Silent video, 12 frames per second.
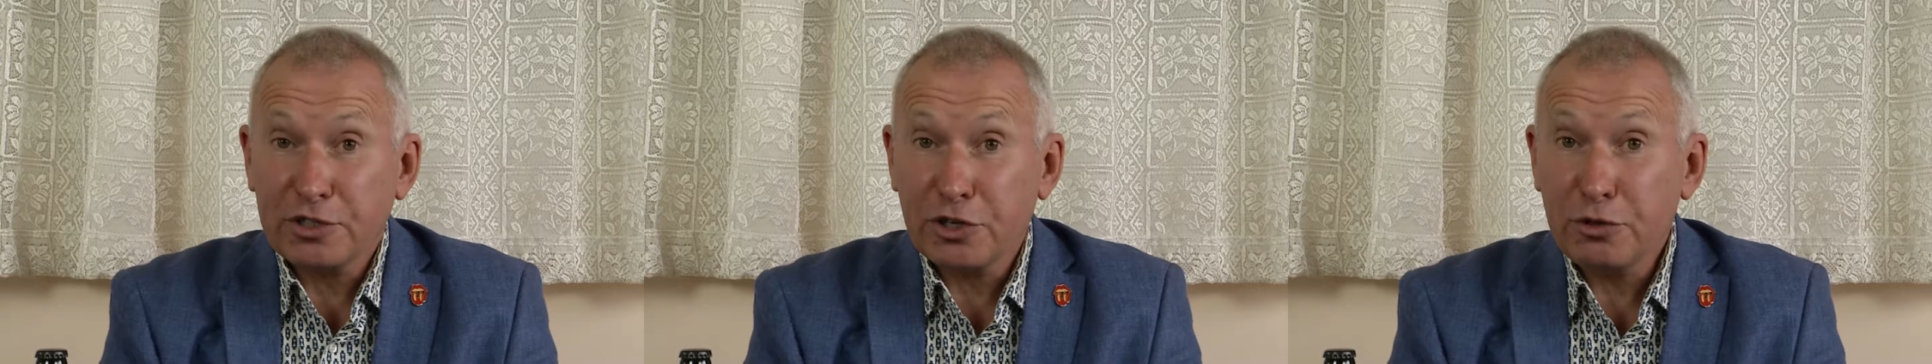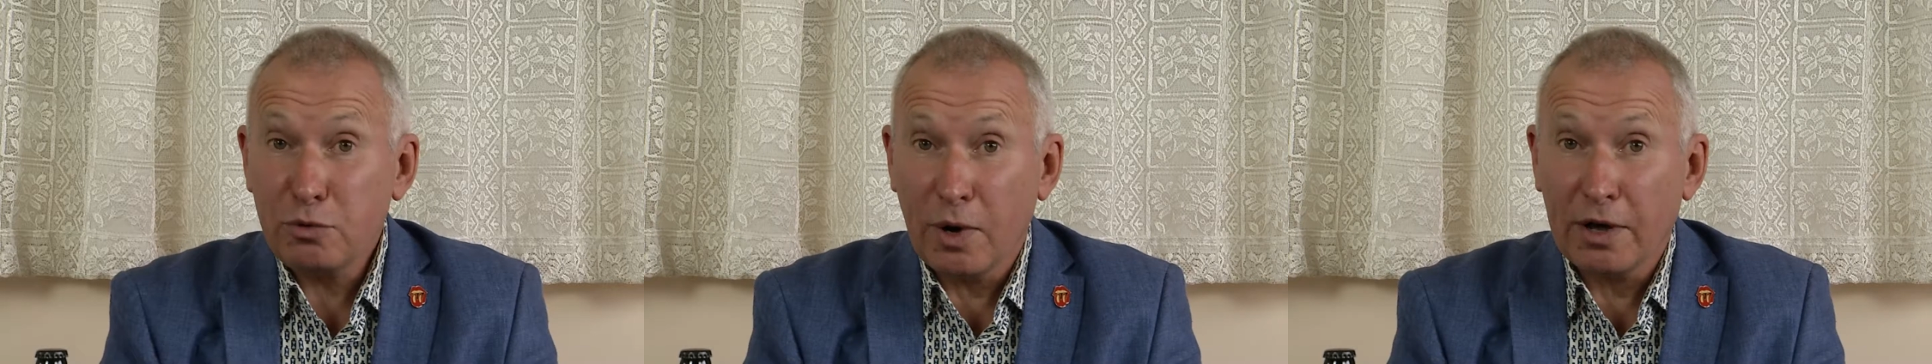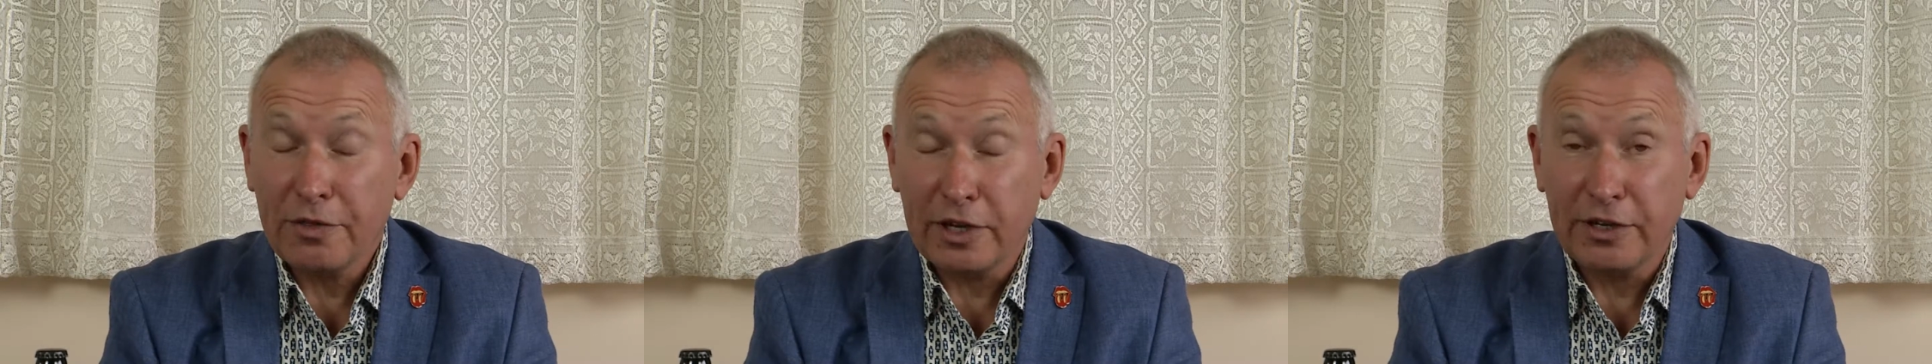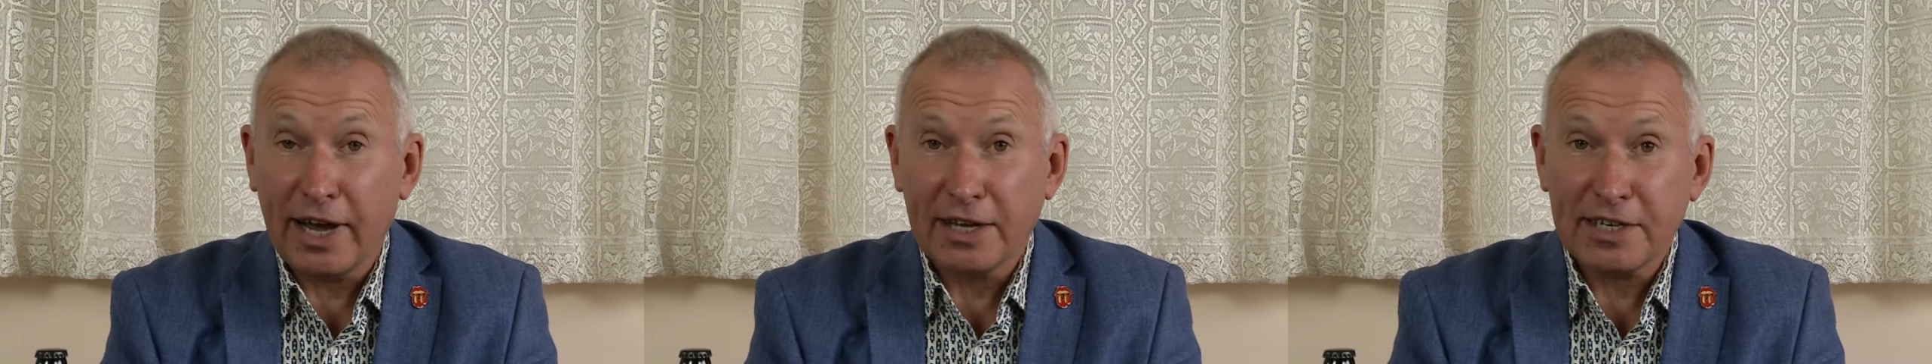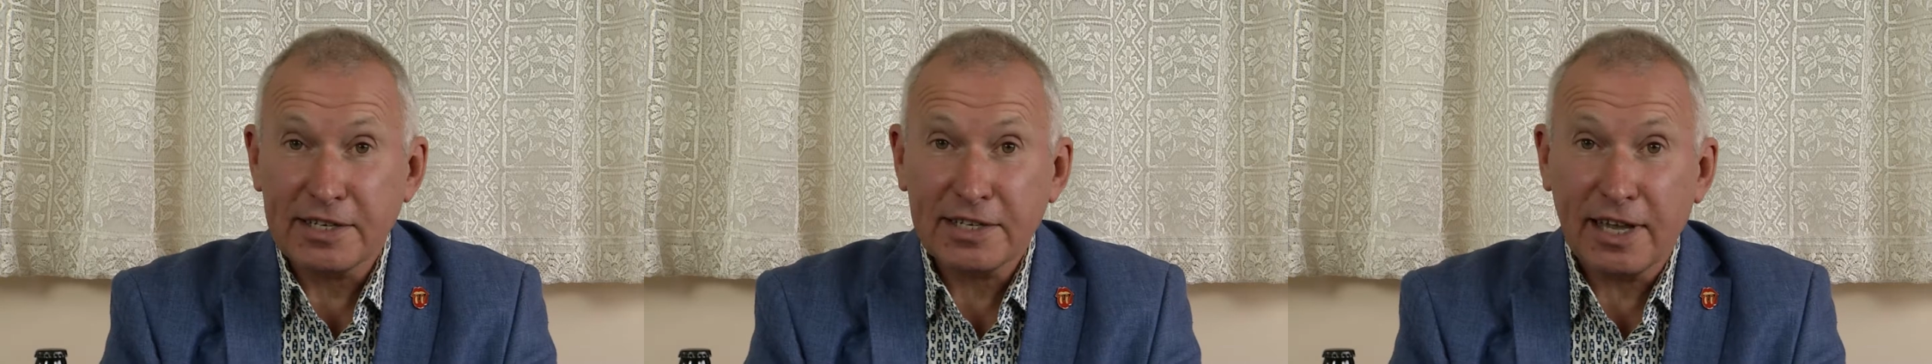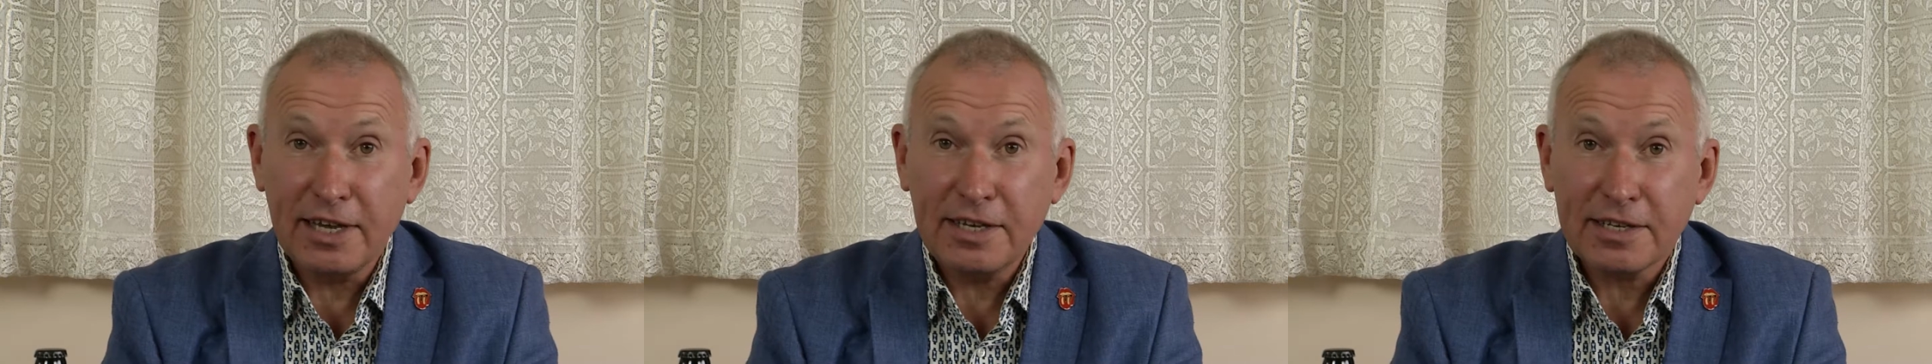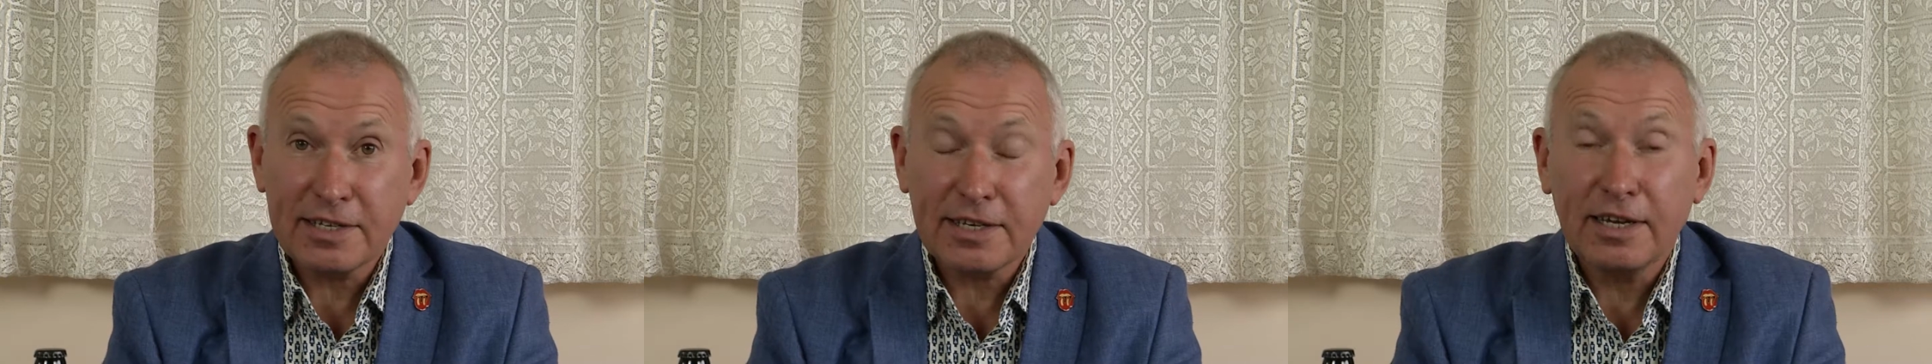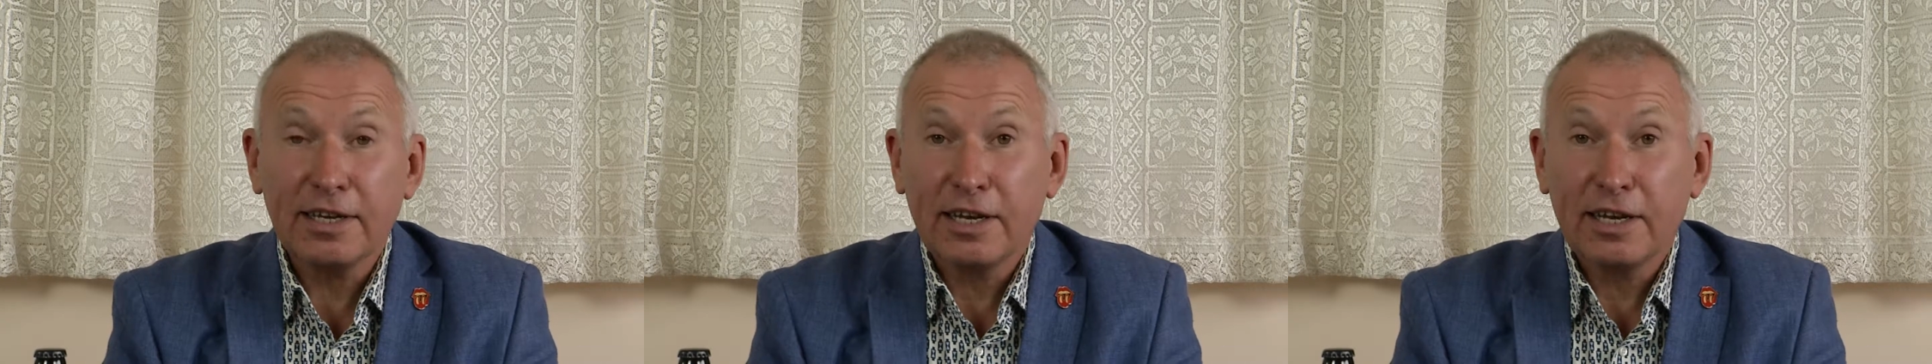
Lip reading: to the United States,